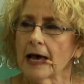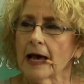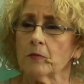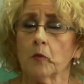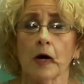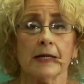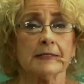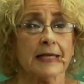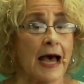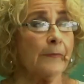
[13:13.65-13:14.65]
And what
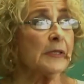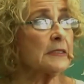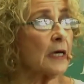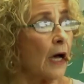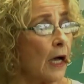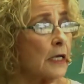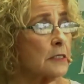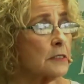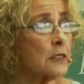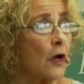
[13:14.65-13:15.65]
has happened to
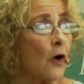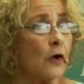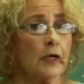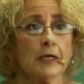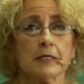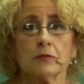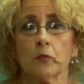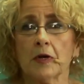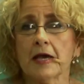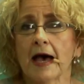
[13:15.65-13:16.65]
us is
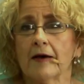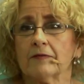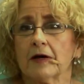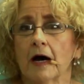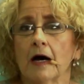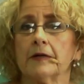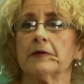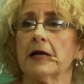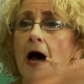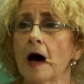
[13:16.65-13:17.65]
we have gone
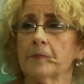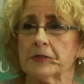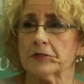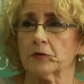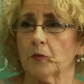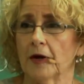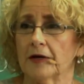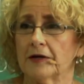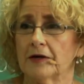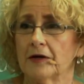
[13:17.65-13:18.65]
the opposite
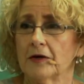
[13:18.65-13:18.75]
way.